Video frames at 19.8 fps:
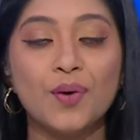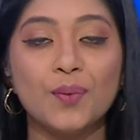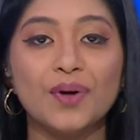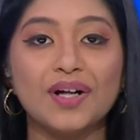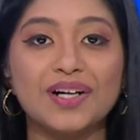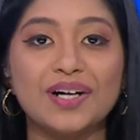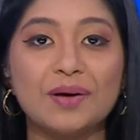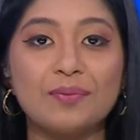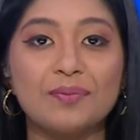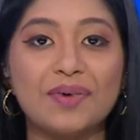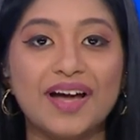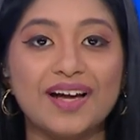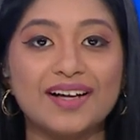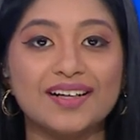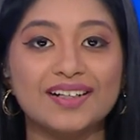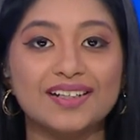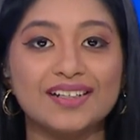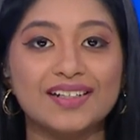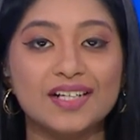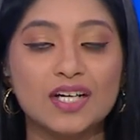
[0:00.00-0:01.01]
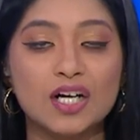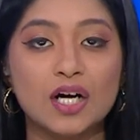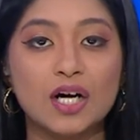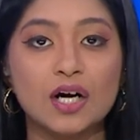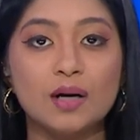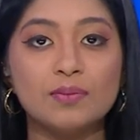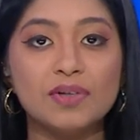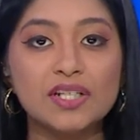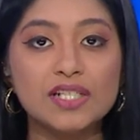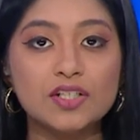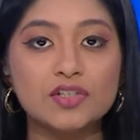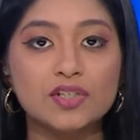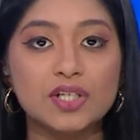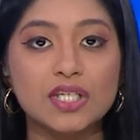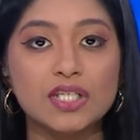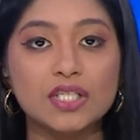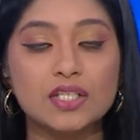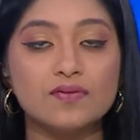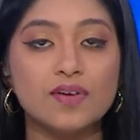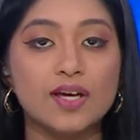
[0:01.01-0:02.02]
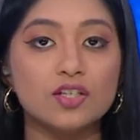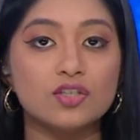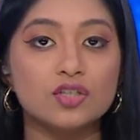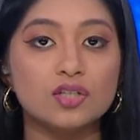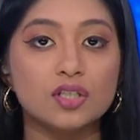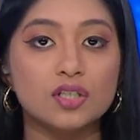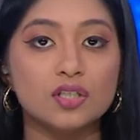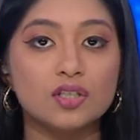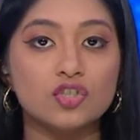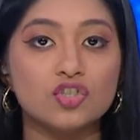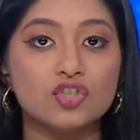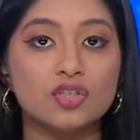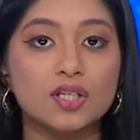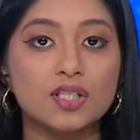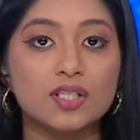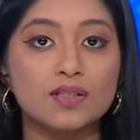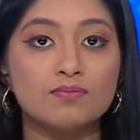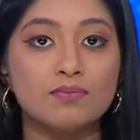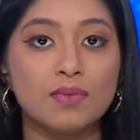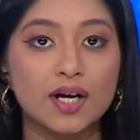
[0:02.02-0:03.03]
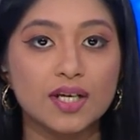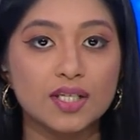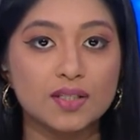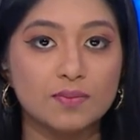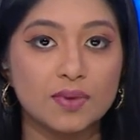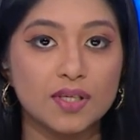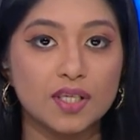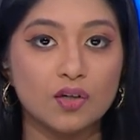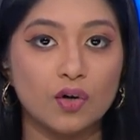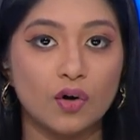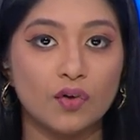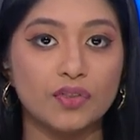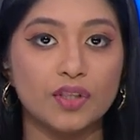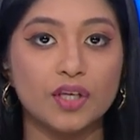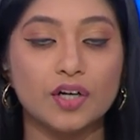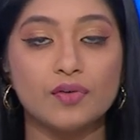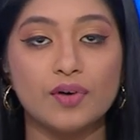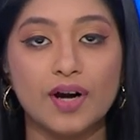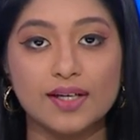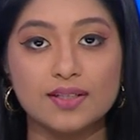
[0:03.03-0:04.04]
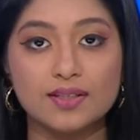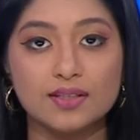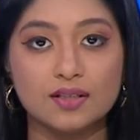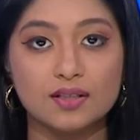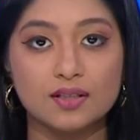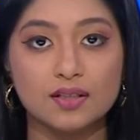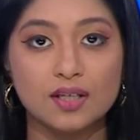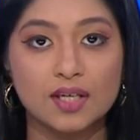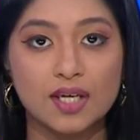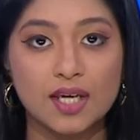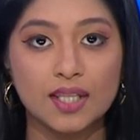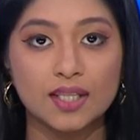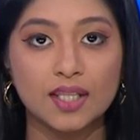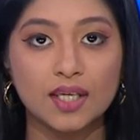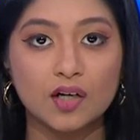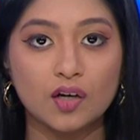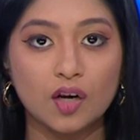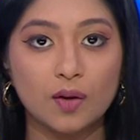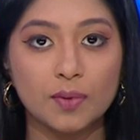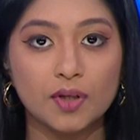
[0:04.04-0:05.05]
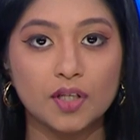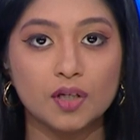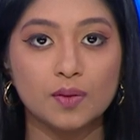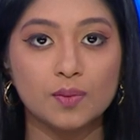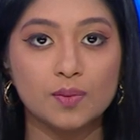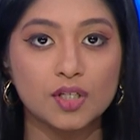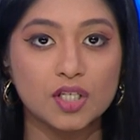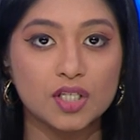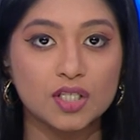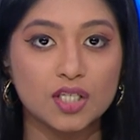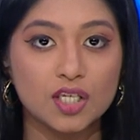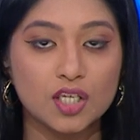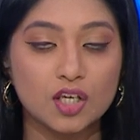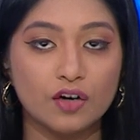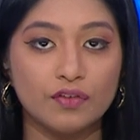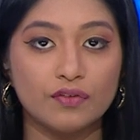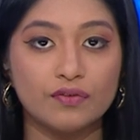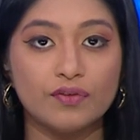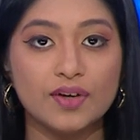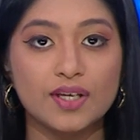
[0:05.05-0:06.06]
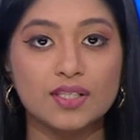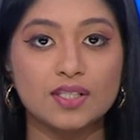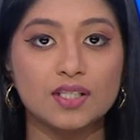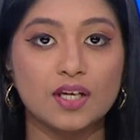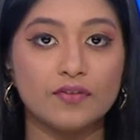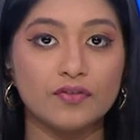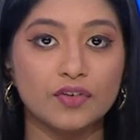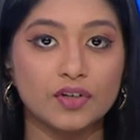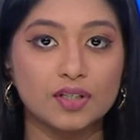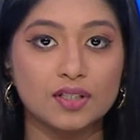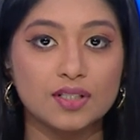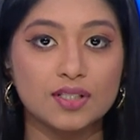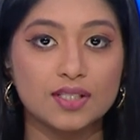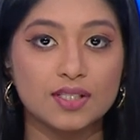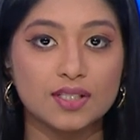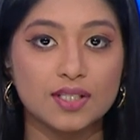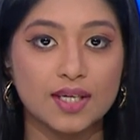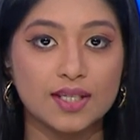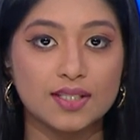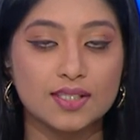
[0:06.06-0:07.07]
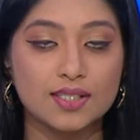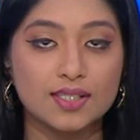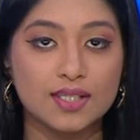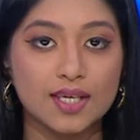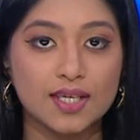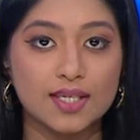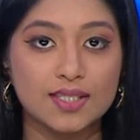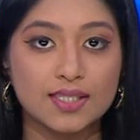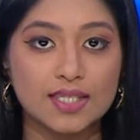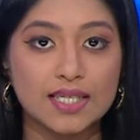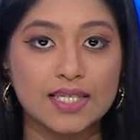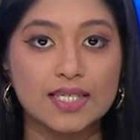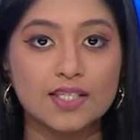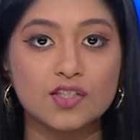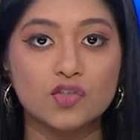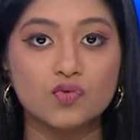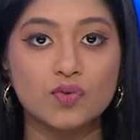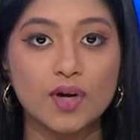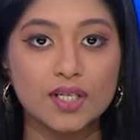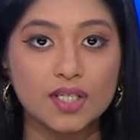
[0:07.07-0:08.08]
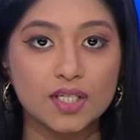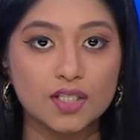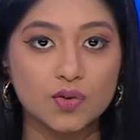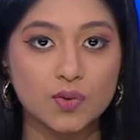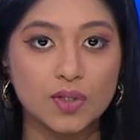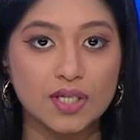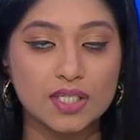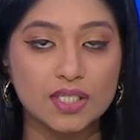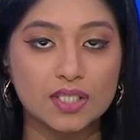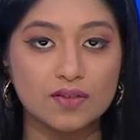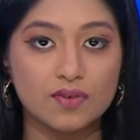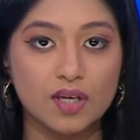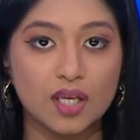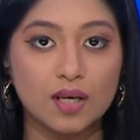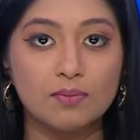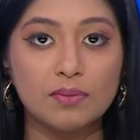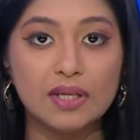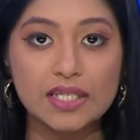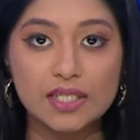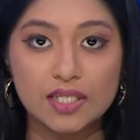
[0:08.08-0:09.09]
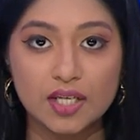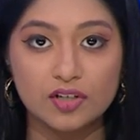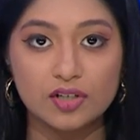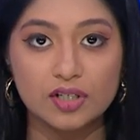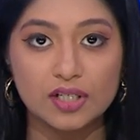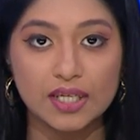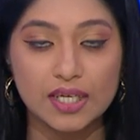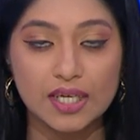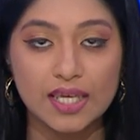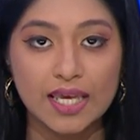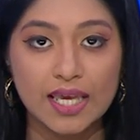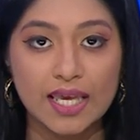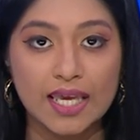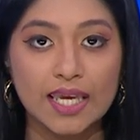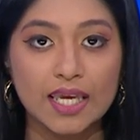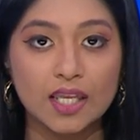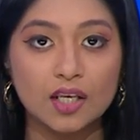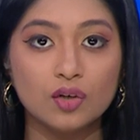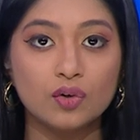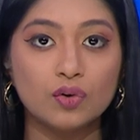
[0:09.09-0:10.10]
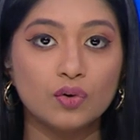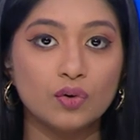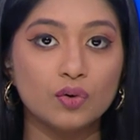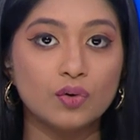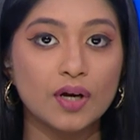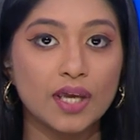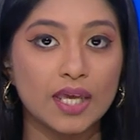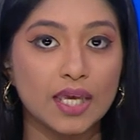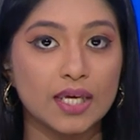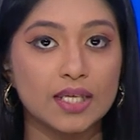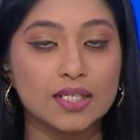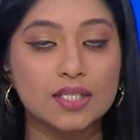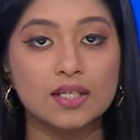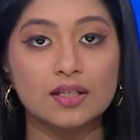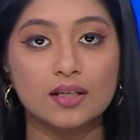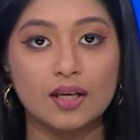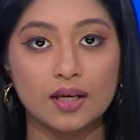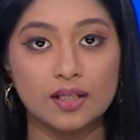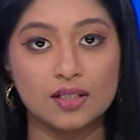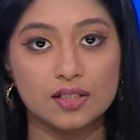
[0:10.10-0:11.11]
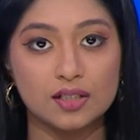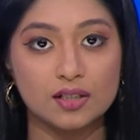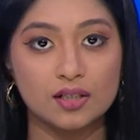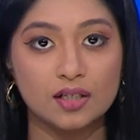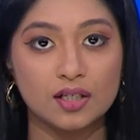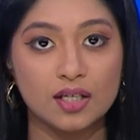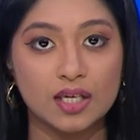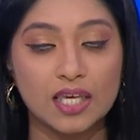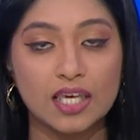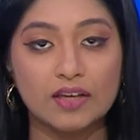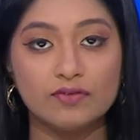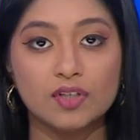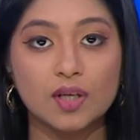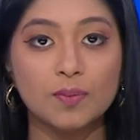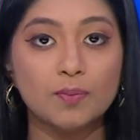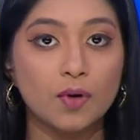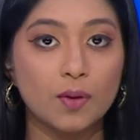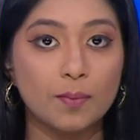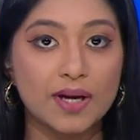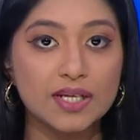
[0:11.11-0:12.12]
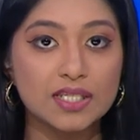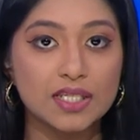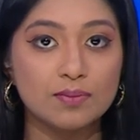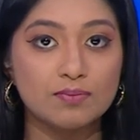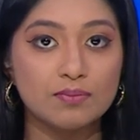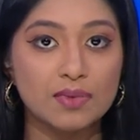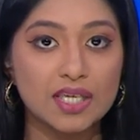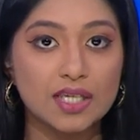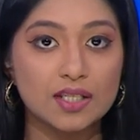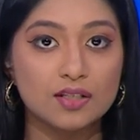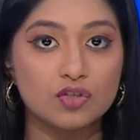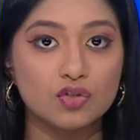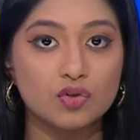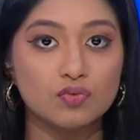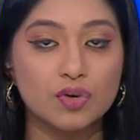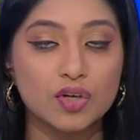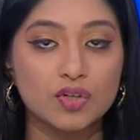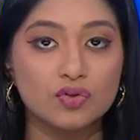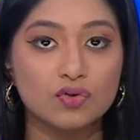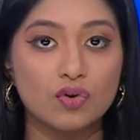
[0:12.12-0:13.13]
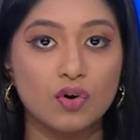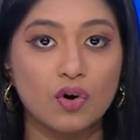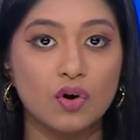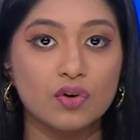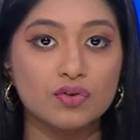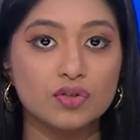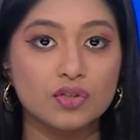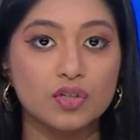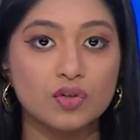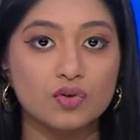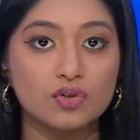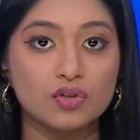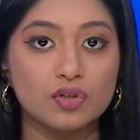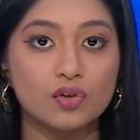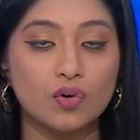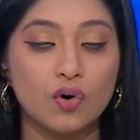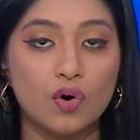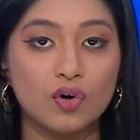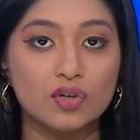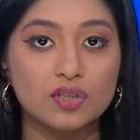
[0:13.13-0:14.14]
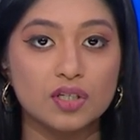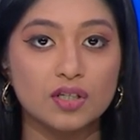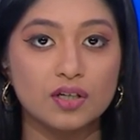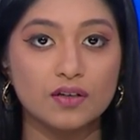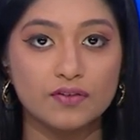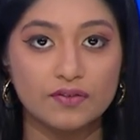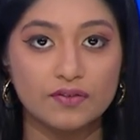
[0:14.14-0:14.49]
Welcome back. A military intervention just might be on the horizon. The Economic Community of West African States says it is ready to intervene militarily in coup-hit Niger if diplomatic means to restore constitutional order